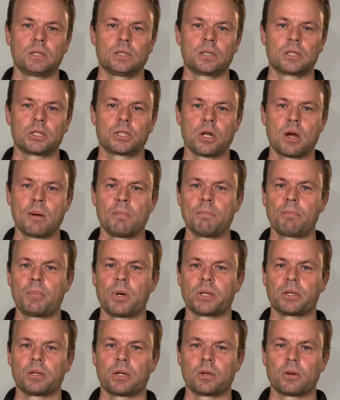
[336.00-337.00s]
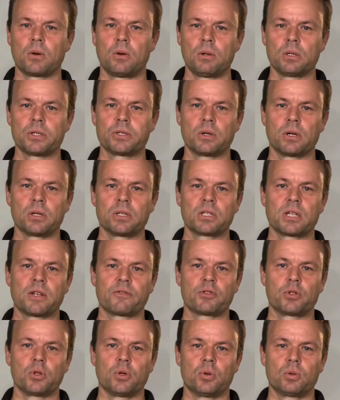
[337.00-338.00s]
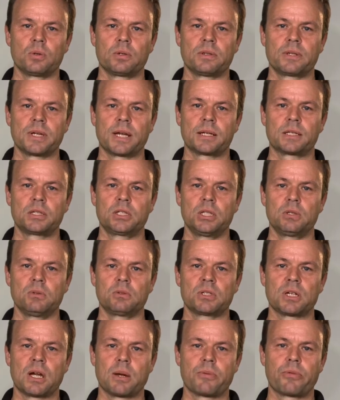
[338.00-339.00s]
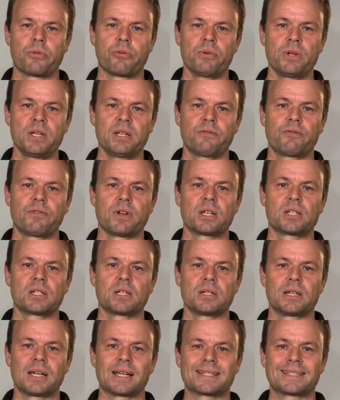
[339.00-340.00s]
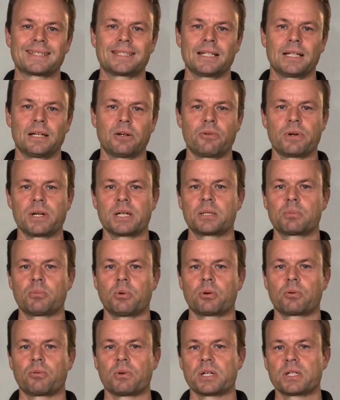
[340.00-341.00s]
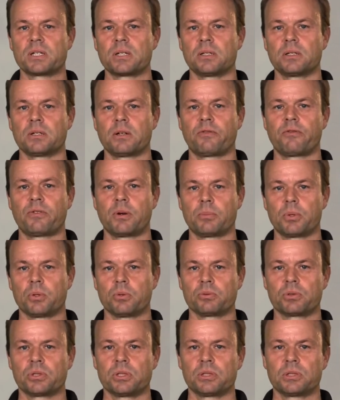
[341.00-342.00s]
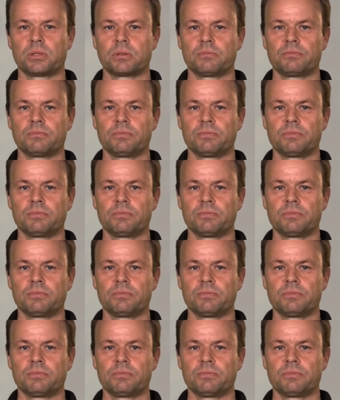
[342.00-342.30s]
Some, but not all studies have shown that genotype 3 infection accelerates progression of fibrosis.